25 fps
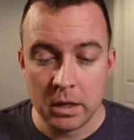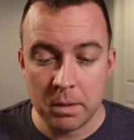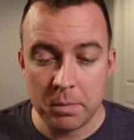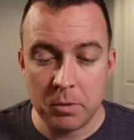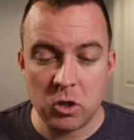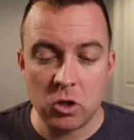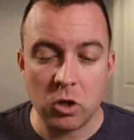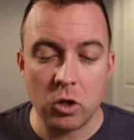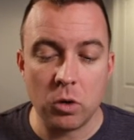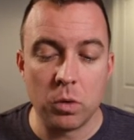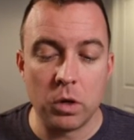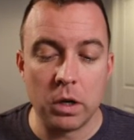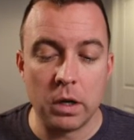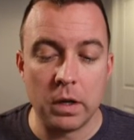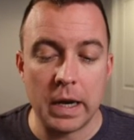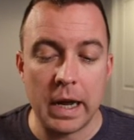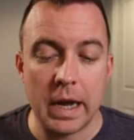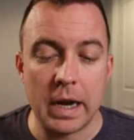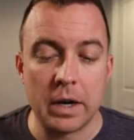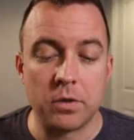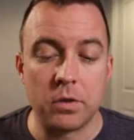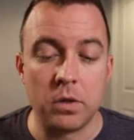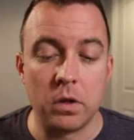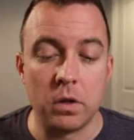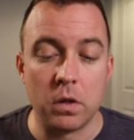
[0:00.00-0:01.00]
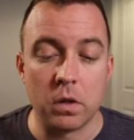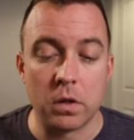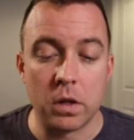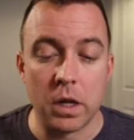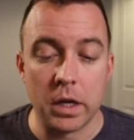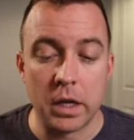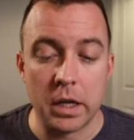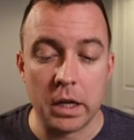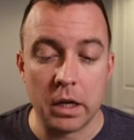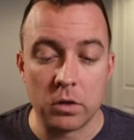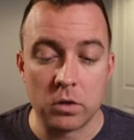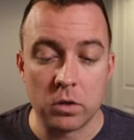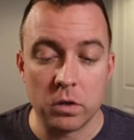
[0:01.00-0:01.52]
Let me show you what it actually looked
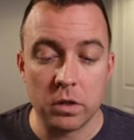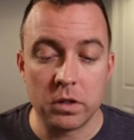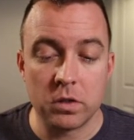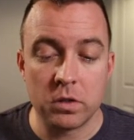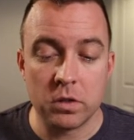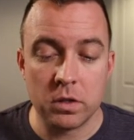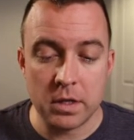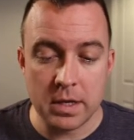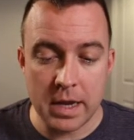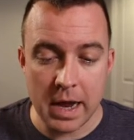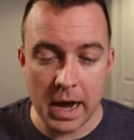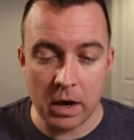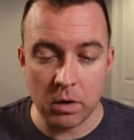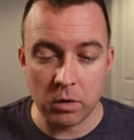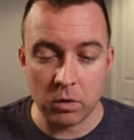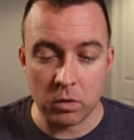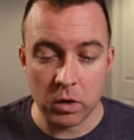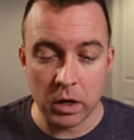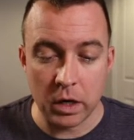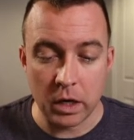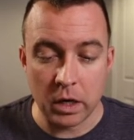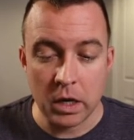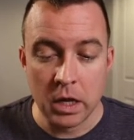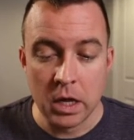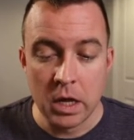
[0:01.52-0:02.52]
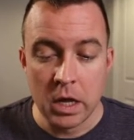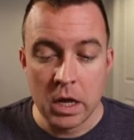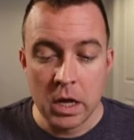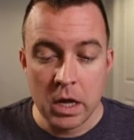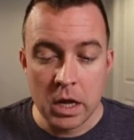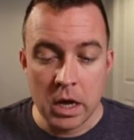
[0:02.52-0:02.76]
like here. So let's downgrade.